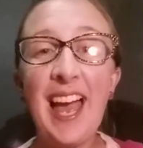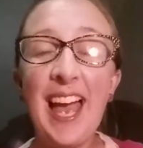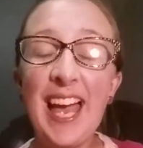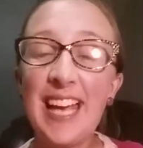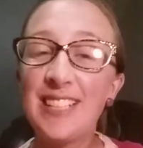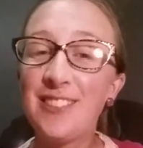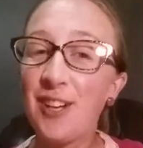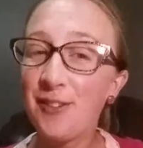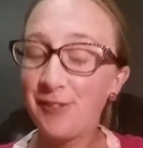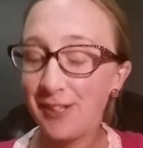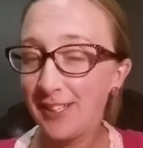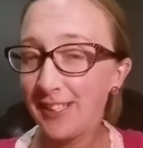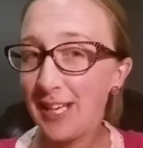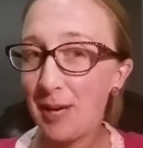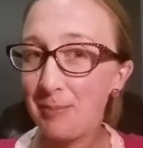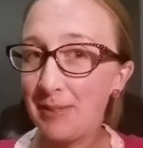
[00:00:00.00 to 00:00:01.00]
And I've
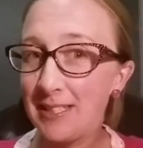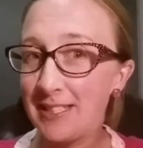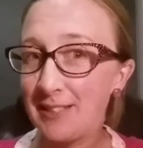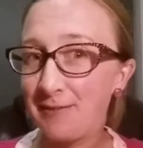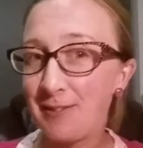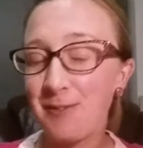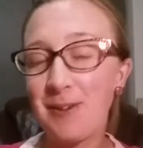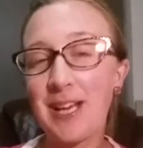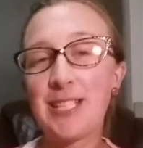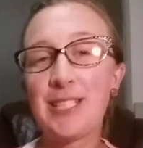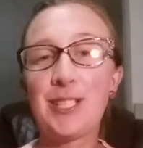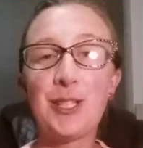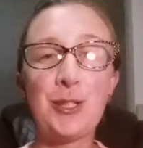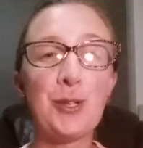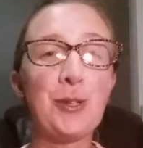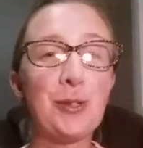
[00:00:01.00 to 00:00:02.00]
got a couple of different ways
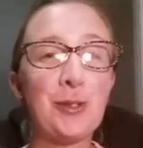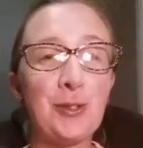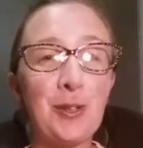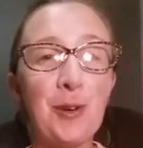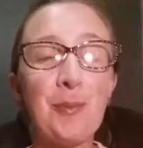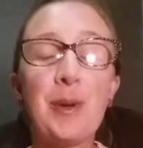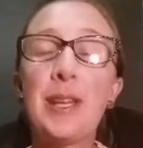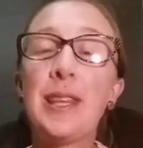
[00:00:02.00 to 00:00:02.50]
to talk through it,